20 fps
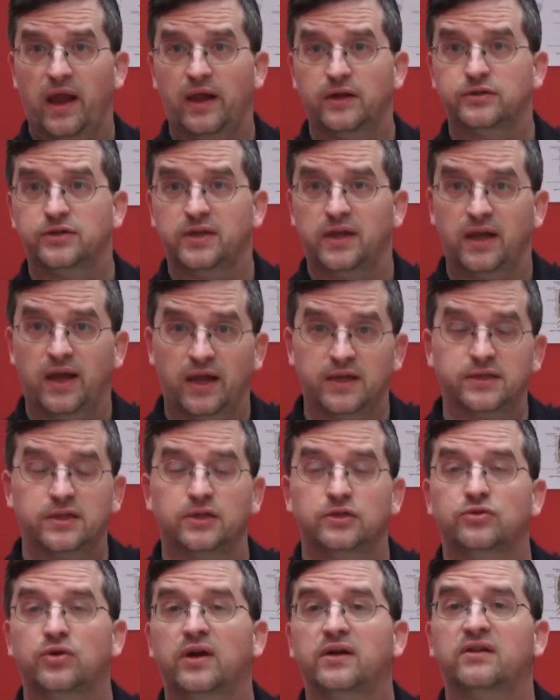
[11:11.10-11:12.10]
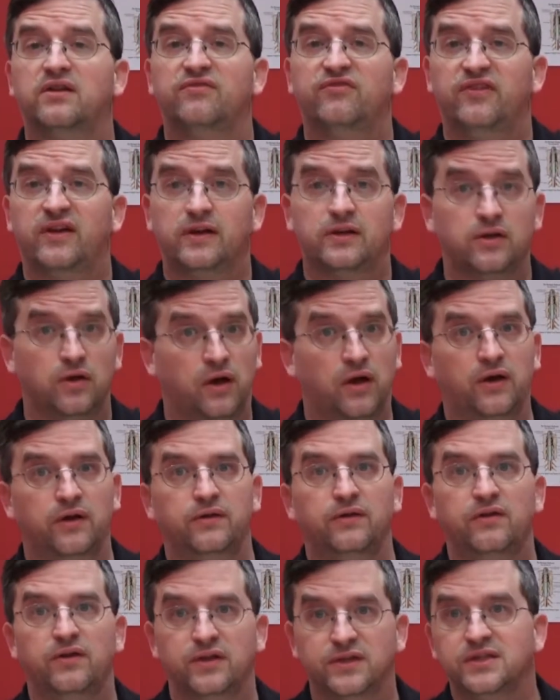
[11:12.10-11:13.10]
actually has a direct effect
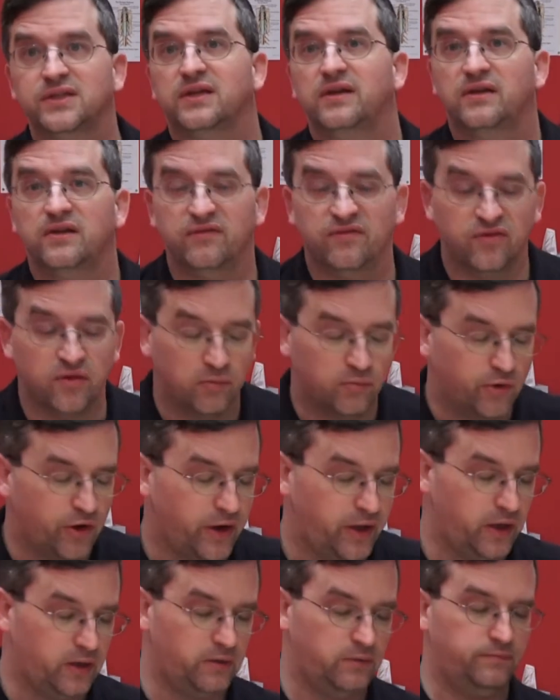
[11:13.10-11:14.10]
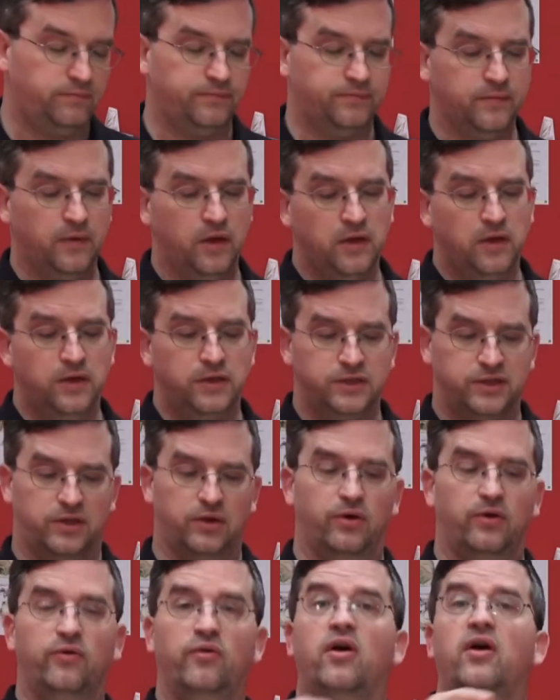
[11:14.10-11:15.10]
on the skin of your brain.
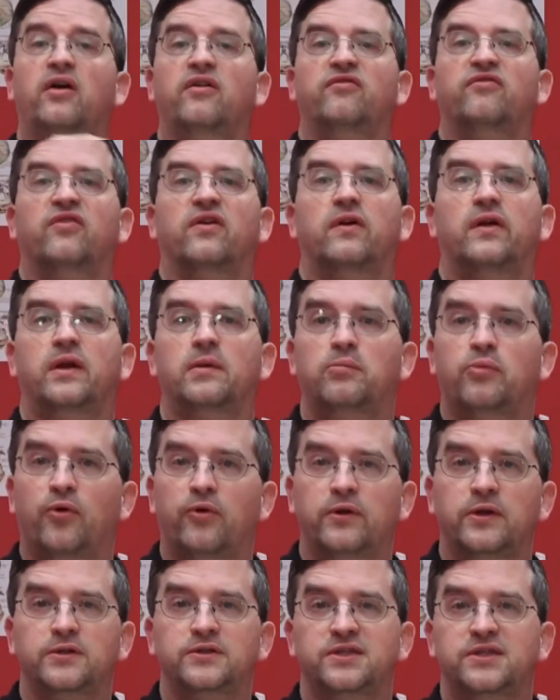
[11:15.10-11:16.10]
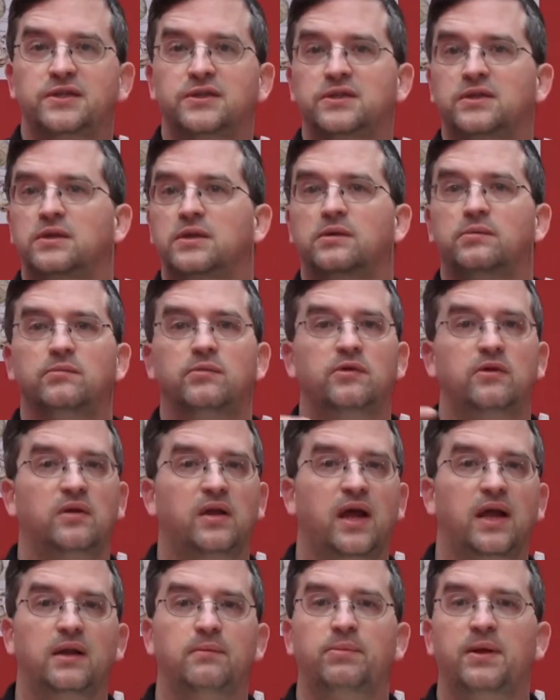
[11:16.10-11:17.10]
So very important system.
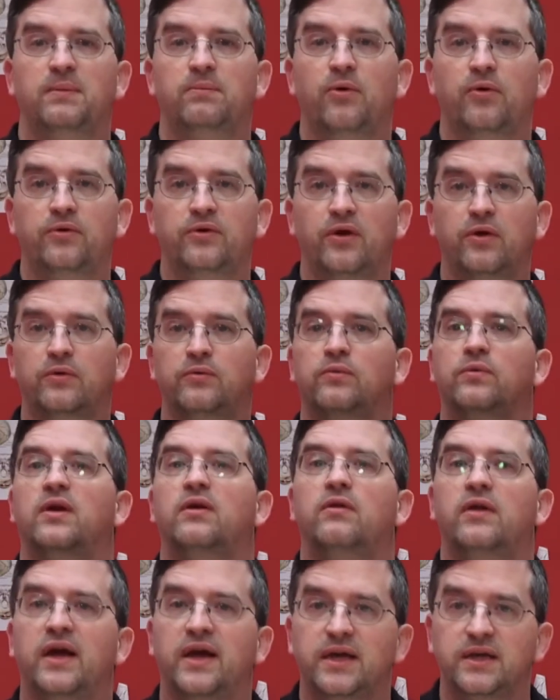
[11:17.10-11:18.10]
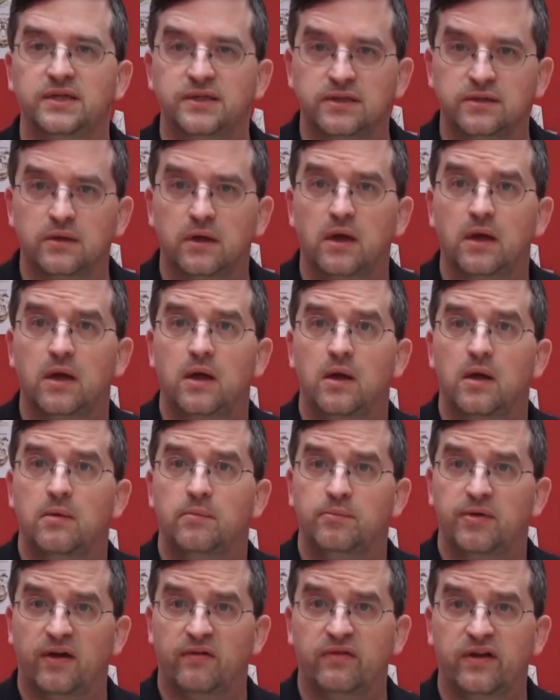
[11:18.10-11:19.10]
A lot of people don't realize
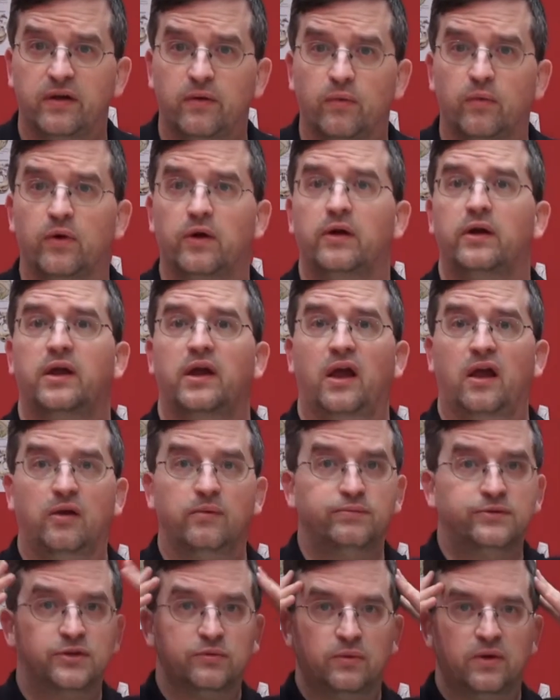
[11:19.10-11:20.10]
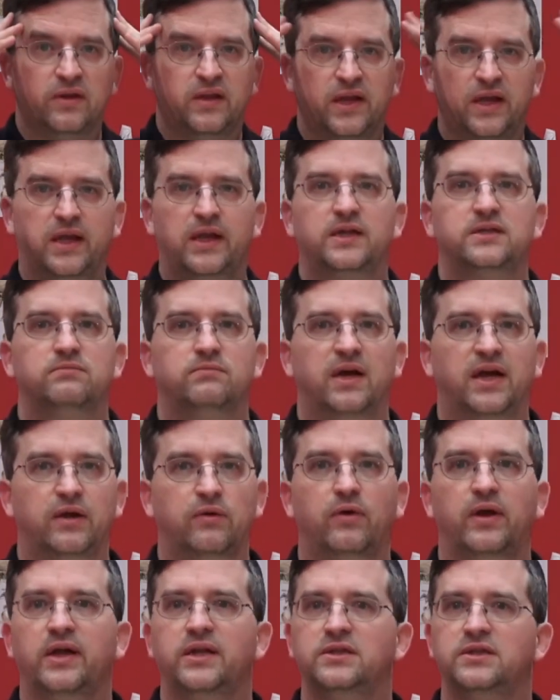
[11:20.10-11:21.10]
pelvic work helps with headaches,
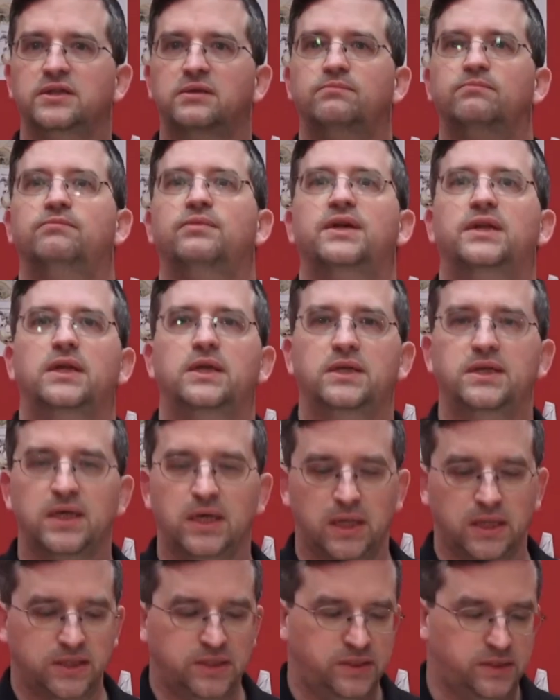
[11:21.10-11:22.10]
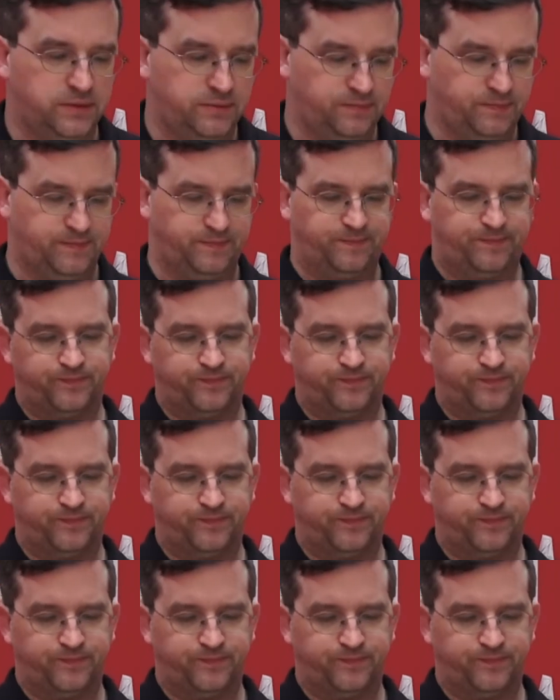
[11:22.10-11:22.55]
migraines, but it does.